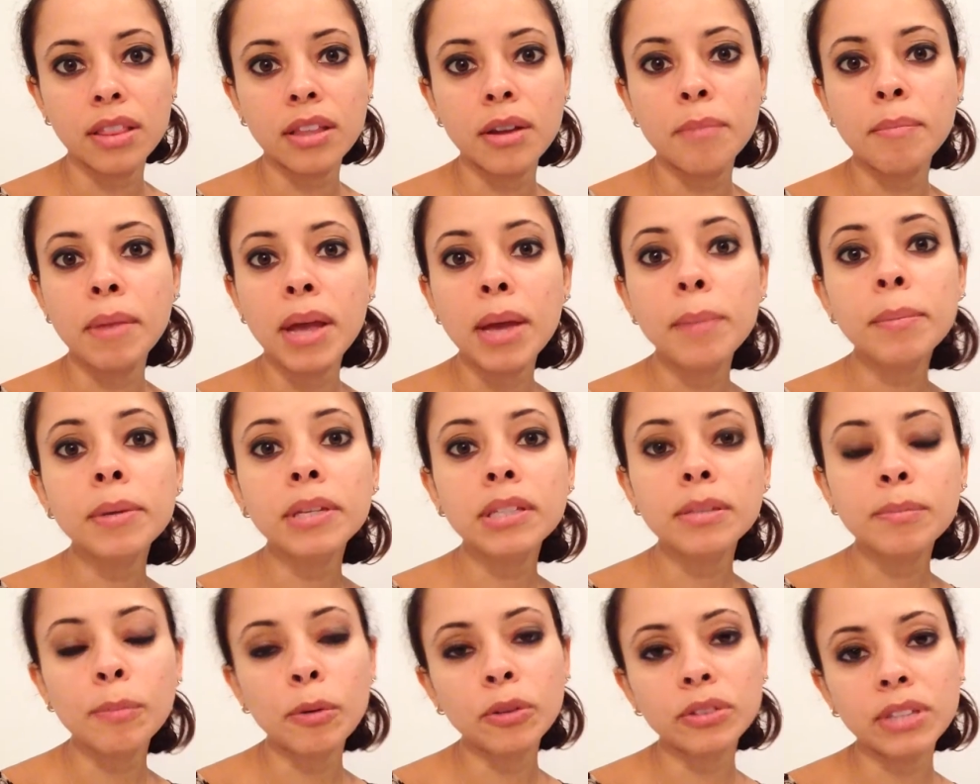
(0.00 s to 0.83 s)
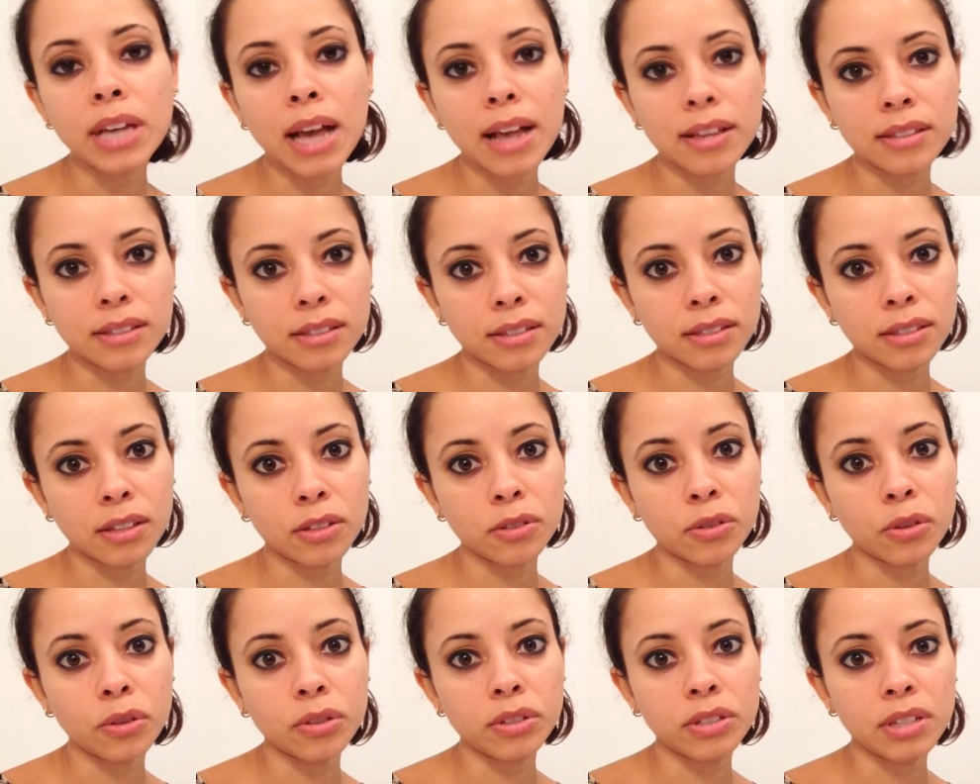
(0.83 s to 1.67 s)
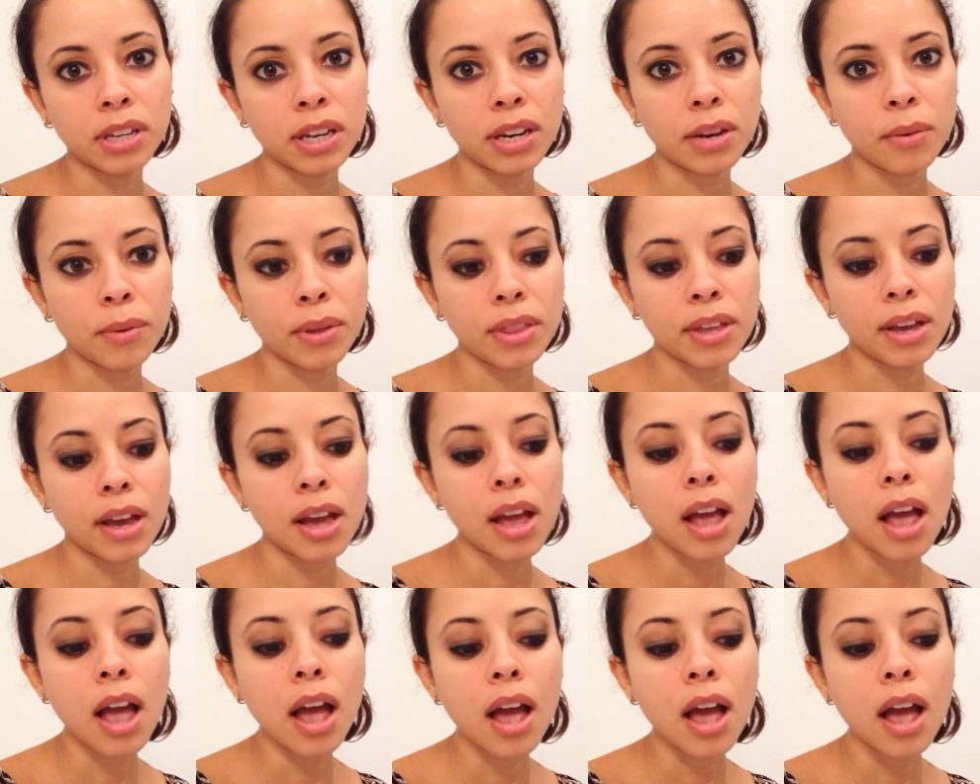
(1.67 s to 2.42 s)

there may be small tasks associated with it.